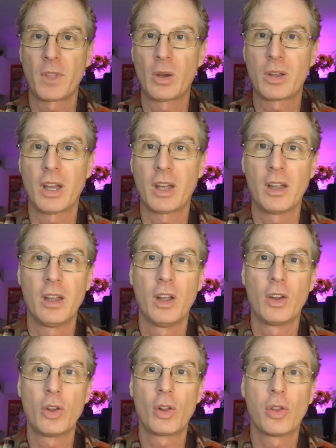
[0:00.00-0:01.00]
Okay.
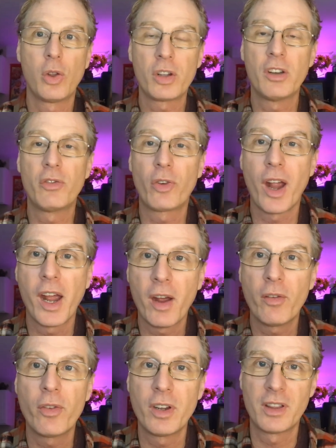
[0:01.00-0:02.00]
You're looking for
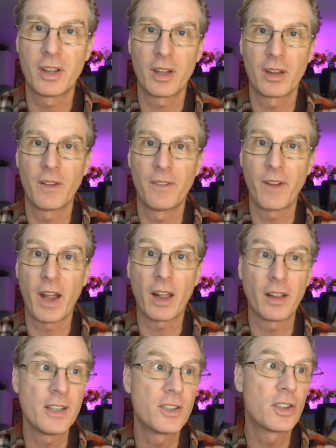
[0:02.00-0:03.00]
everything to
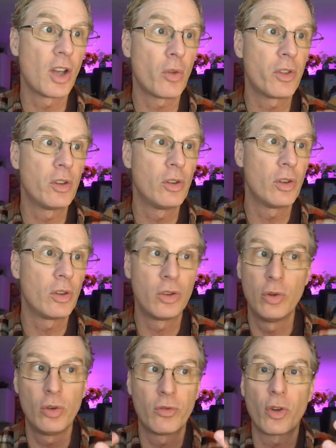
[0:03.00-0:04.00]
fail. And so the
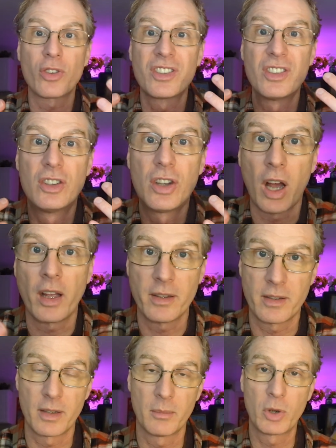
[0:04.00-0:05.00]
universe
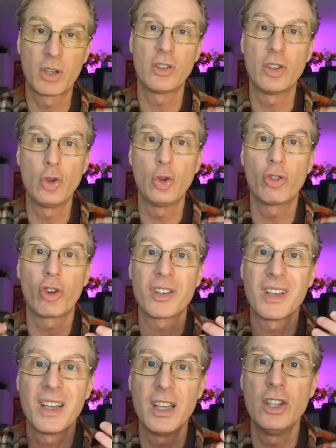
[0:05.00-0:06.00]
does, because the universe
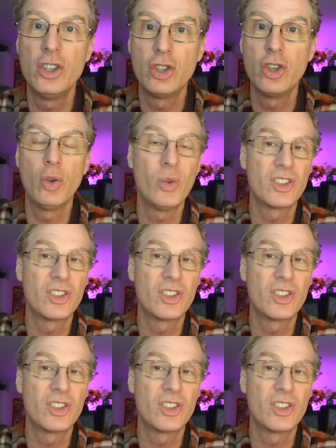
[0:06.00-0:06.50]
is you.